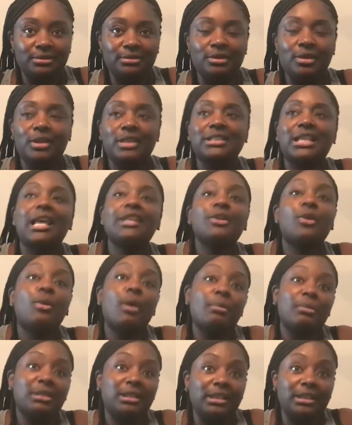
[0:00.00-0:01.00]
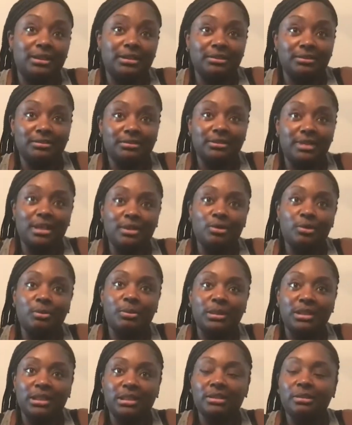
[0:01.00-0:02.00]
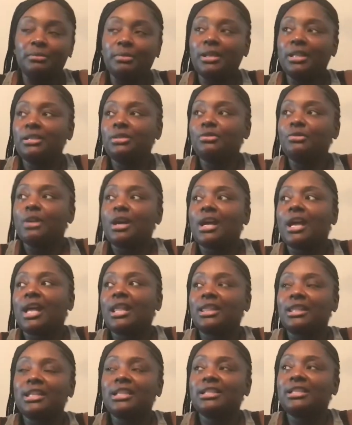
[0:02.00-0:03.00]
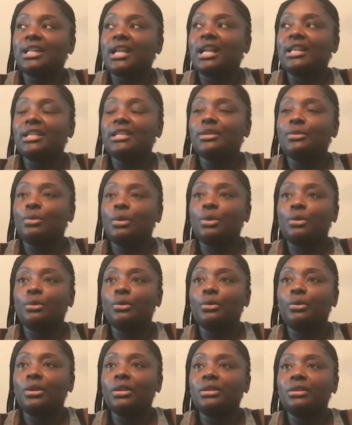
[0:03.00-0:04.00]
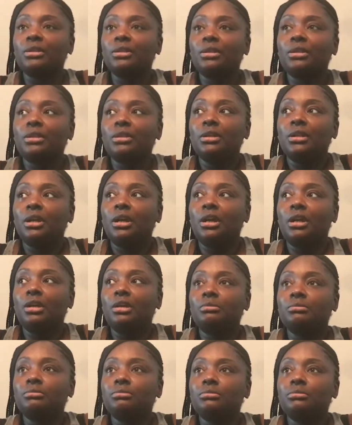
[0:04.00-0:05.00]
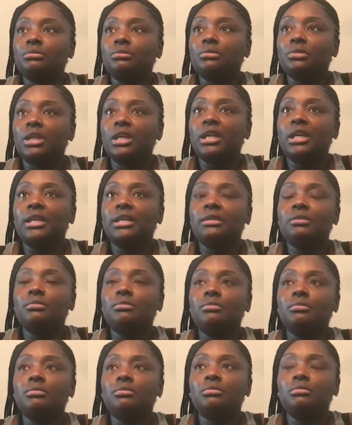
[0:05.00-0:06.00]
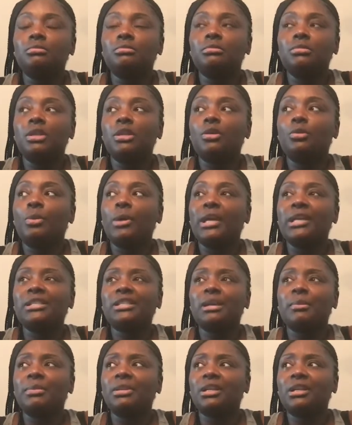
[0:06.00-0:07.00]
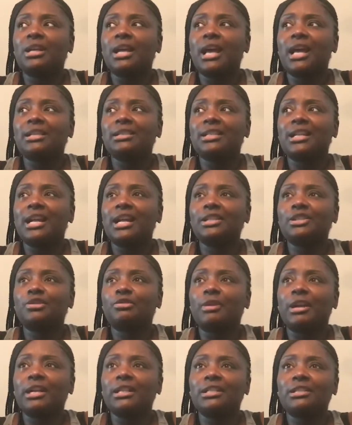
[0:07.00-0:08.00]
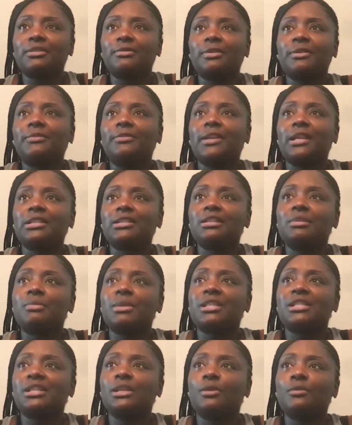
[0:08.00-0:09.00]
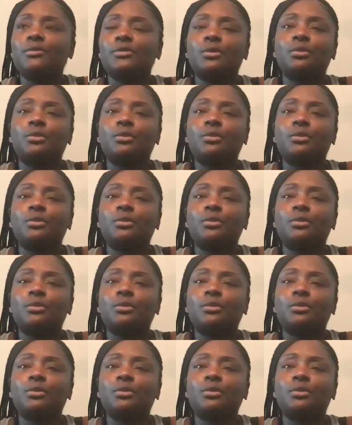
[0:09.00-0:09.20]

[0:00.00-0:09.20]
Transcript: You know, because I know I'm a leader. I'm a leader. And you know, I got things that I need to work on. And in a way, some of the guys that I attract is a reflection of myself.